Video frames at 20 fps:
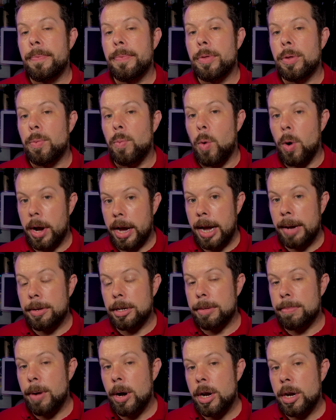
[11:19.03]
what came
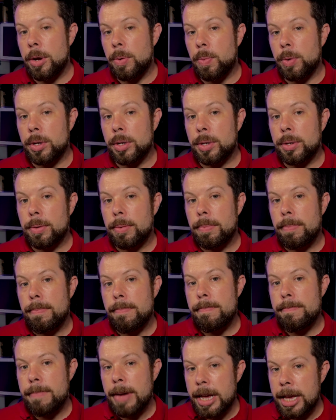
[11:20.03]
to mind was
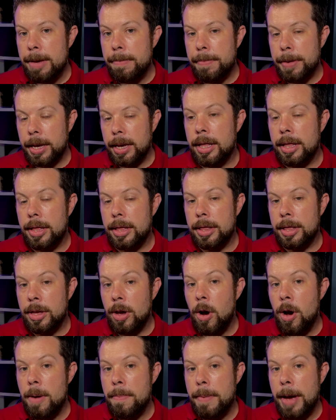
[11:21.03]
maybe the
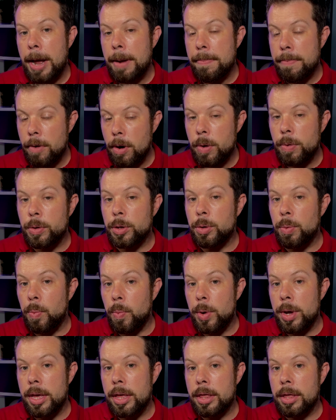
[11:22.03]
iPad Pros
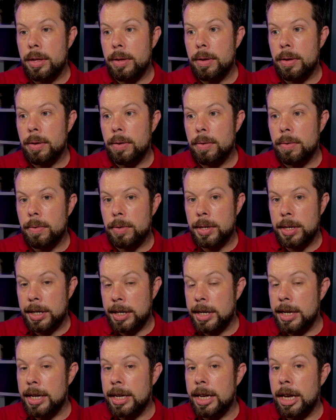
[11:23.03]
with
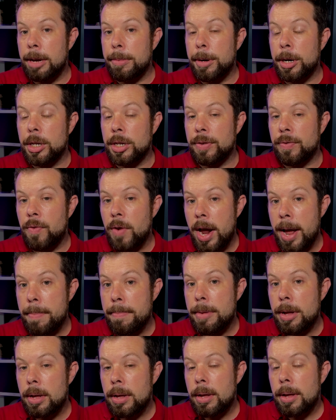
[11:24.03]
sixteen gigabytes of
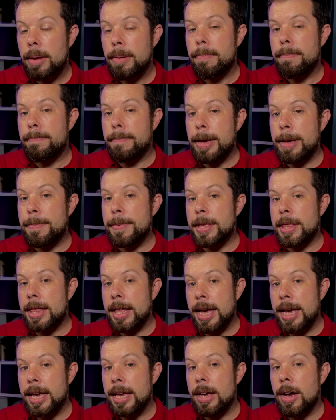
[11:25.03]
RAM, maybe
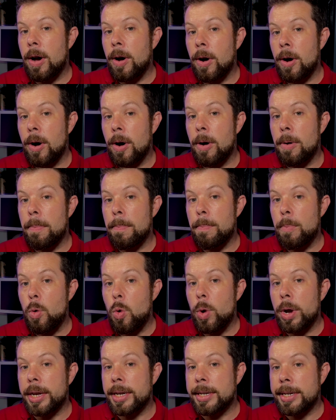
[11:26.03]
they are
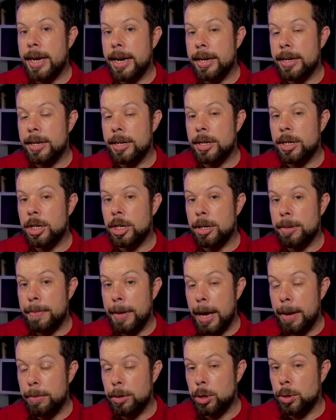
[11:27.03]
more intended to be
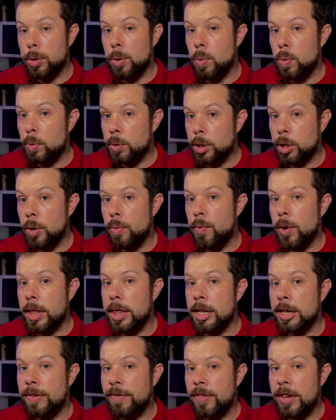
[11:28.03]
able to also run
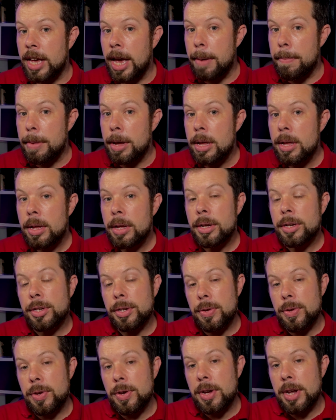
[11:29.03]
this V M, so
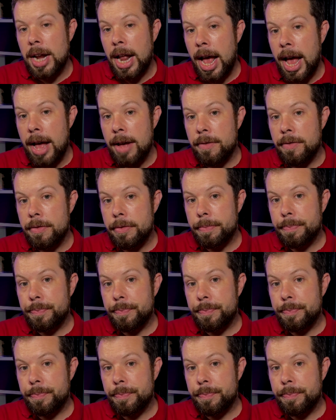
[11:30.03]
you can have